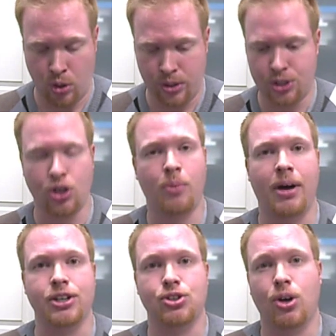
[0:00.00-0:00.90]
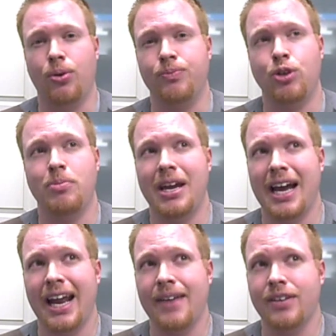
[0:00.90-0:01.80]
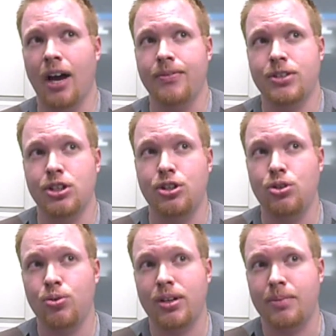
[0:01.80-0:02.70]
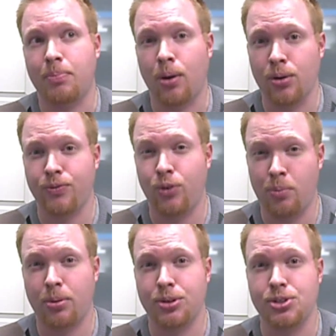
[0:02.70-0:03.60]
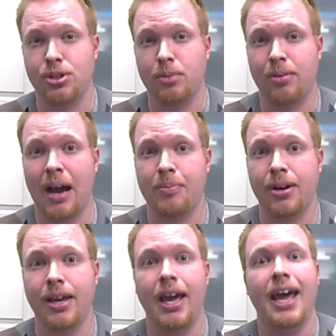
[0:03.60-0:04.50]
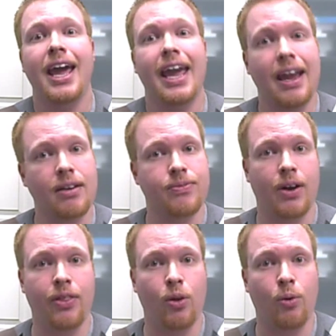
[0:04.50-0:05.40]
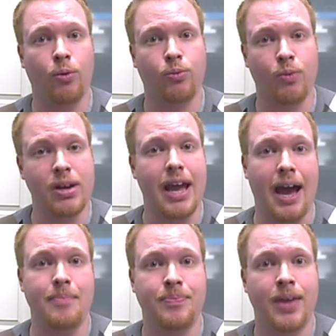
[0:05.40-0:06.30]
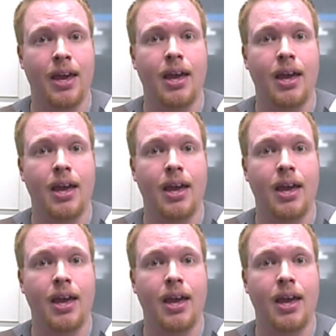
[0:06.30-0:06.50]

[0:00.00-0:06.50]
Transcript: only so much. So you may not have enough to do the full purchase of the property and fund the rehab,